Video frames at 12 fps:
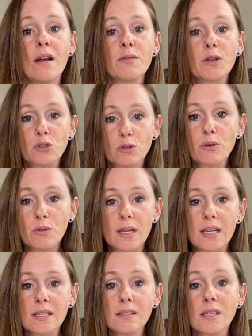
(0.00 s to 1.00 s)
The truth
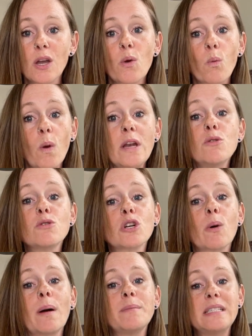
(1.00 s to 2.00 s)
is, when you
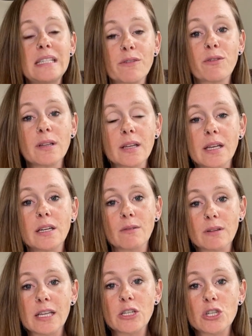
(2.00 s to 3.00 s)
show up differently in your
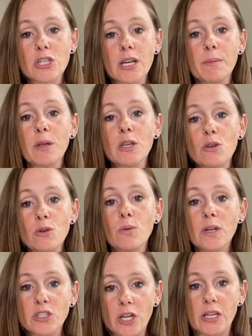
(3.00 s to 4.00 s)
relationship,
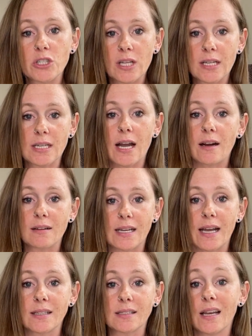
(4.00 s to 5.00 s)
you change the entire
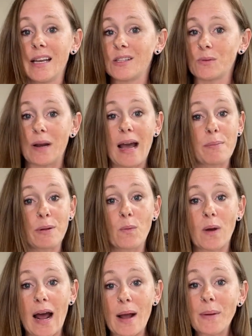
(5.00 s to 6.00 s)
dance. It's what happened
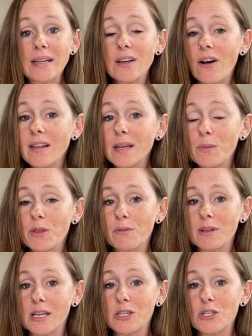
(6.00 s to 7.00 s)
when I went all in with a
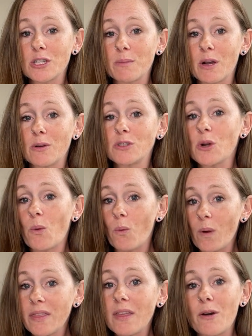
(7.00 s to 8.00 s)
relationship coach
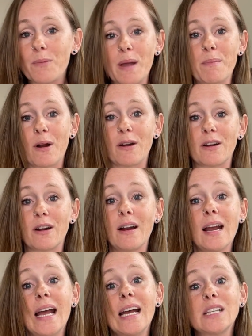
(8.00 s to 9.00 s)
without my partner.
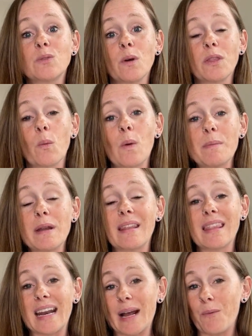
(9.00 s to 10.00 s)
It's what the women
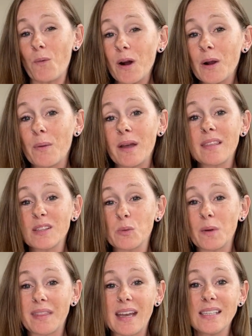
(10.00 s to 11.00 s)
that I work with, it's
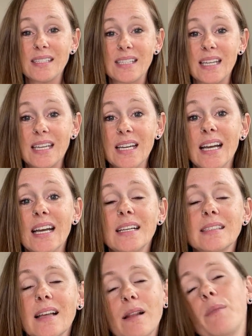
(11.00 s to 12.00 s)
what they see.
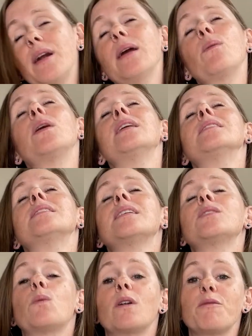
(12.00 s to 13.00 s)
Celebrating wins
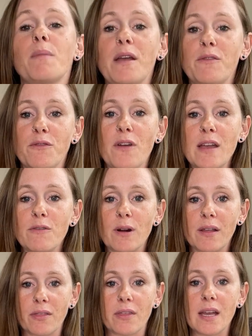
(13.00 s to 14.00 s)
is one of my
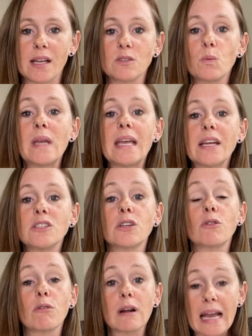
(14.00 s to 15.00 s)
favorite things. We get to
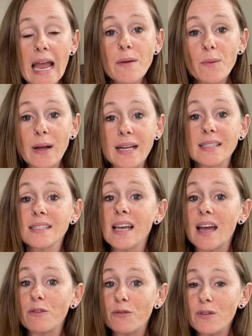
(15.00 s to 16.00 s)
create wins
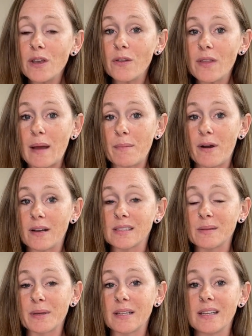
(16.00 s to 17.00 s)
and feel that
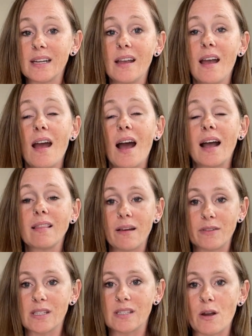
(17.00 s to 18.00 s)
possibility. I
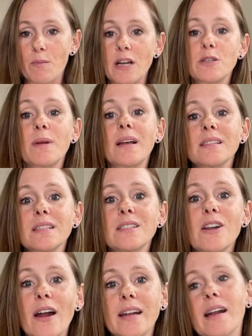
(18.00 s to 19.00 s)
love it so much because it's
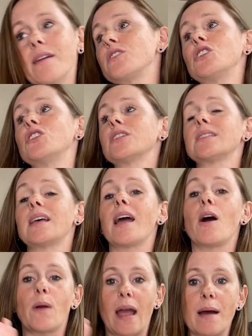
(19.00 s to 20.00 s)
not enough to just say,
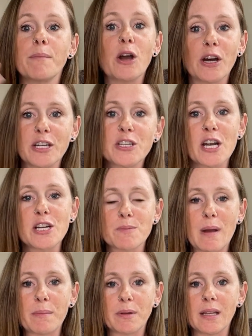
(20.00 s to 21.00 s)
okay, I'm going to change
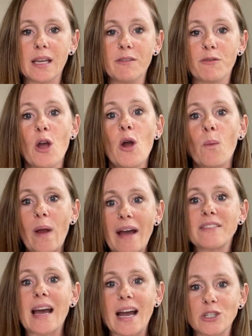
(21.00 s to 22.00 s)
my belief. We
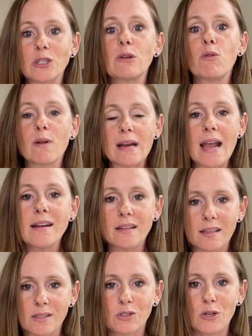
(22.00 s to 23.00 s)
have to actually create
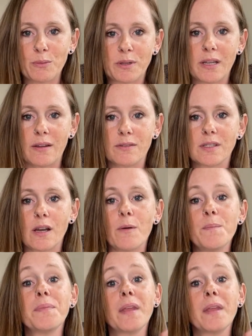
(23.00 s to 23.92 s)
this new belief. So